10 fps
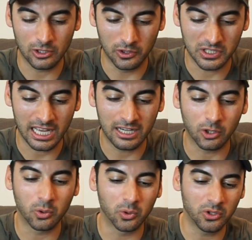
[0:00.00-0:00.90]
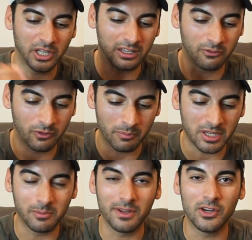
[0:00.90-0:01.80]
So it's kind of cool, like, for
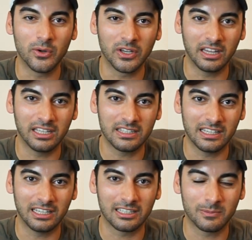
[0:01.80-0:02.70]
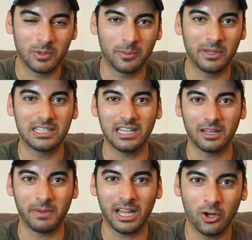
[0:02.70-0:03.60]
me to be doing this and experimenting
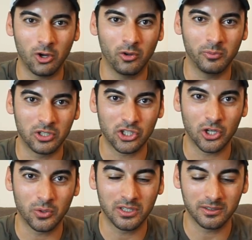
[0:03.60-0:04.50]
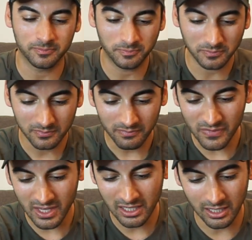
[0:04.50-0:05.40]
on my home and showing
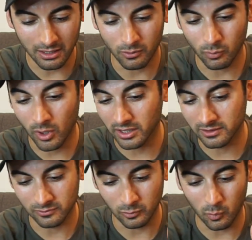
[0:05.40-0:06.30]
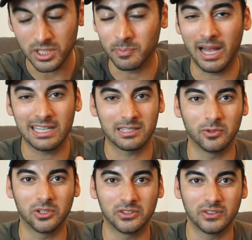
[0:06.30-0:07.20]
uh, what what's
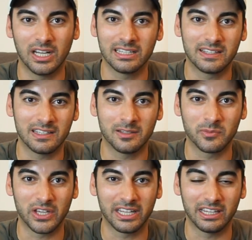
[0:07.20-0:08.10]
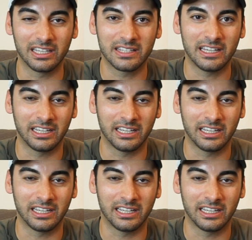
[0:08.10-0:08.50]
possible on systems like this.